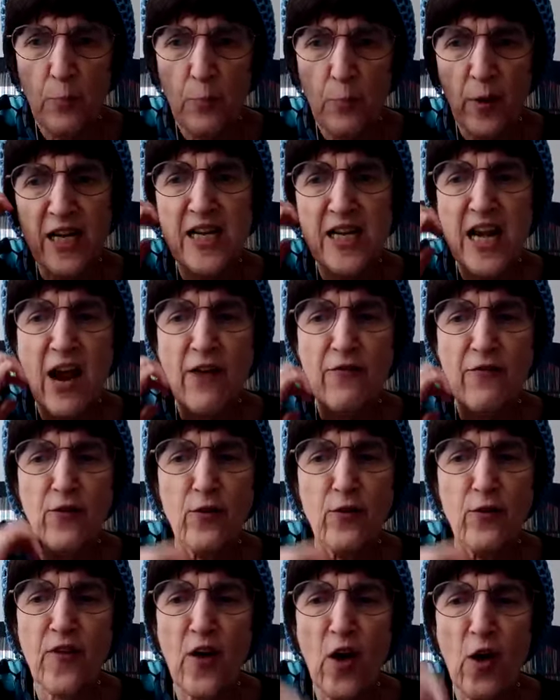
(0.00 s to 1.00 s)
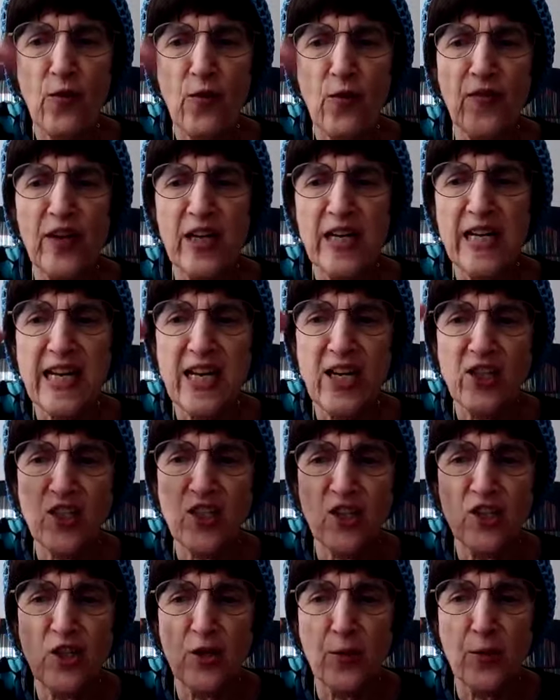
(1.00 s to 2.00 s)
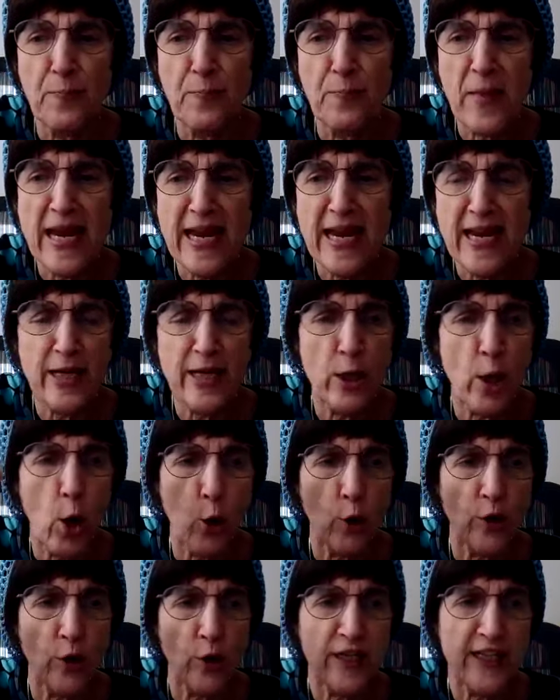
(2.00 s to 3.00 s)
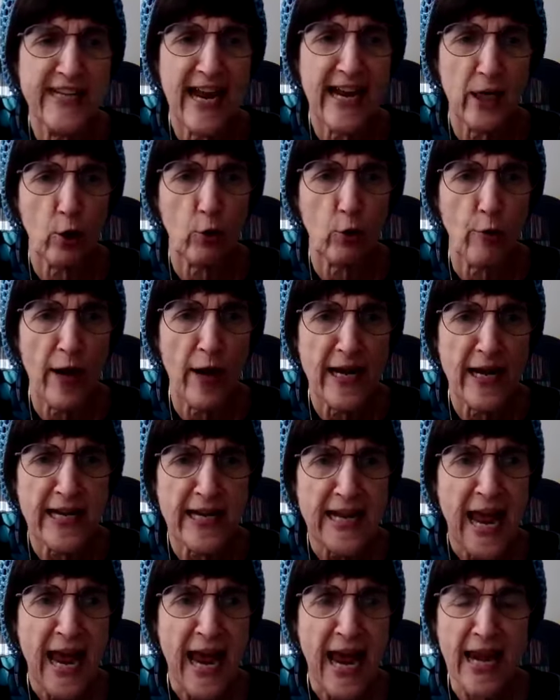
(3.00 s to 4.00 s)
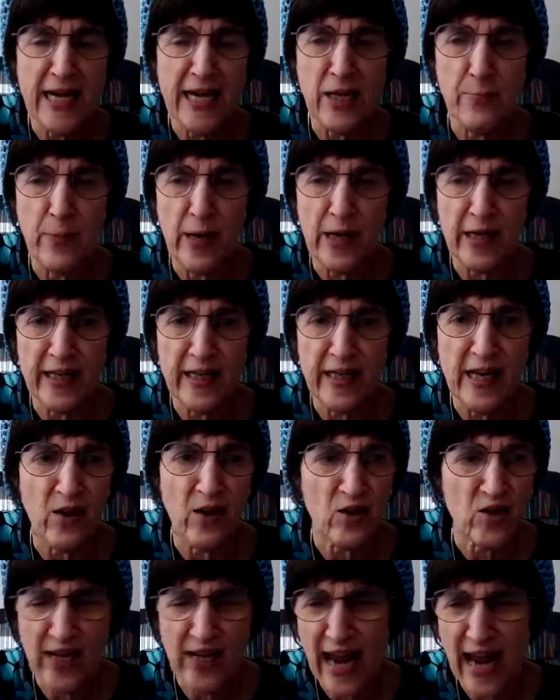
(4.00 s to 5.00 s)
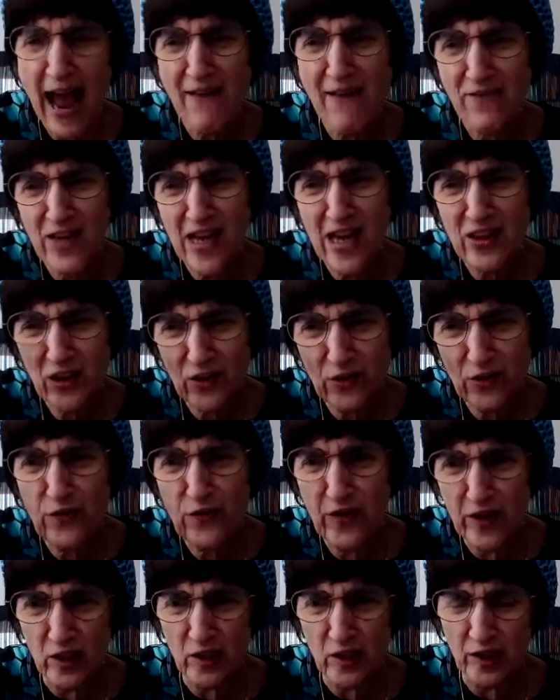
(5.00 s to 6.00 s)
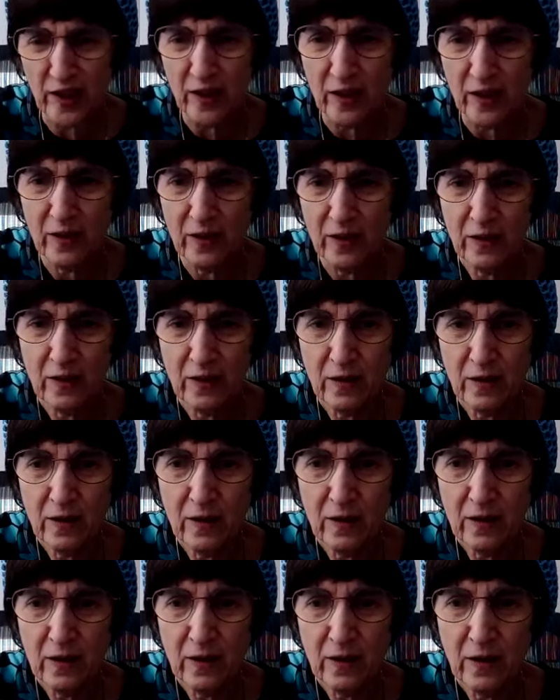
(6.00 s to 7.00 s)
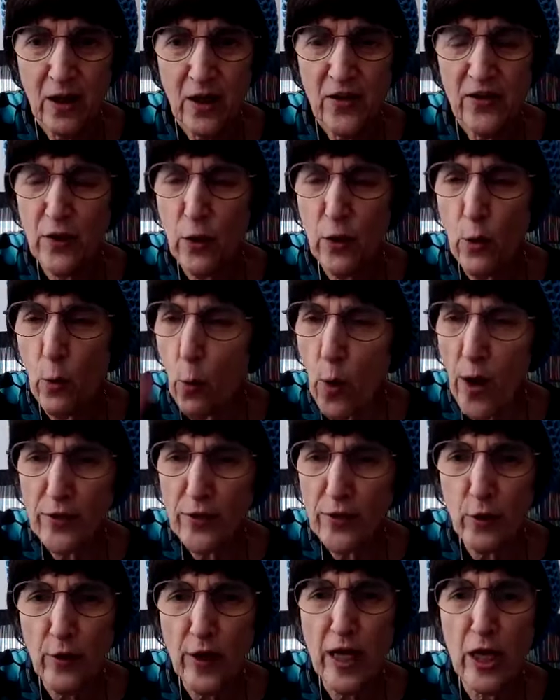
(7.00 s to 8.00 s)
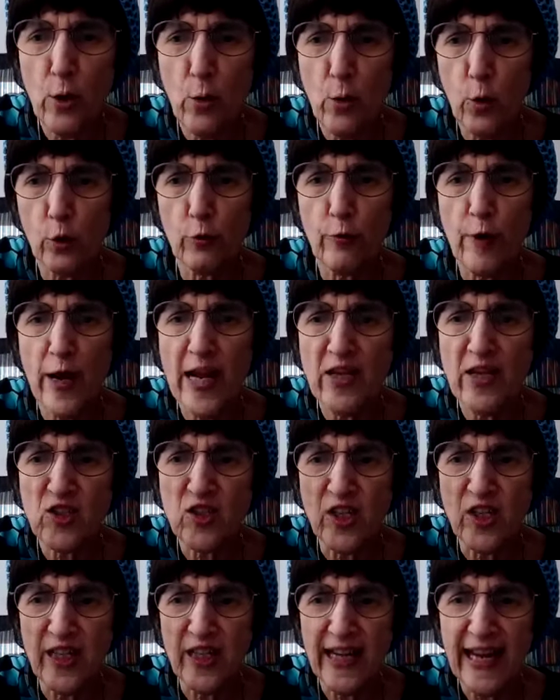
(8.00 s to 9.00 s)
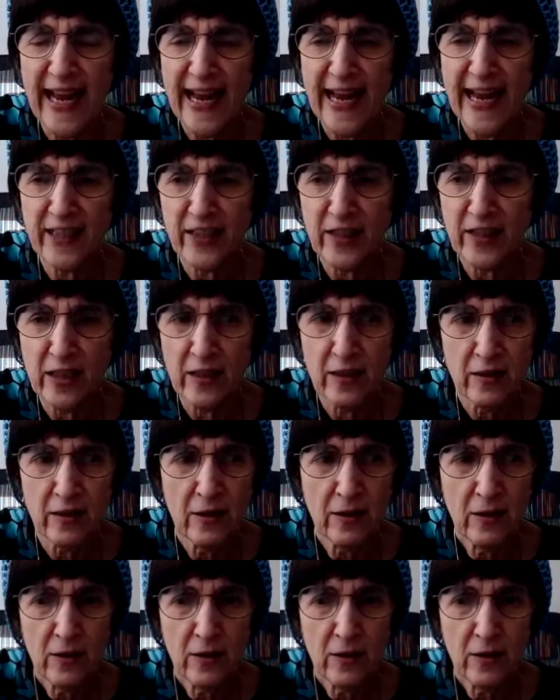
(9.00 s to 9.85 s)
He never felt the need to demean or denigrate anybody else. And I've got the feeling that whether he were raised in Canada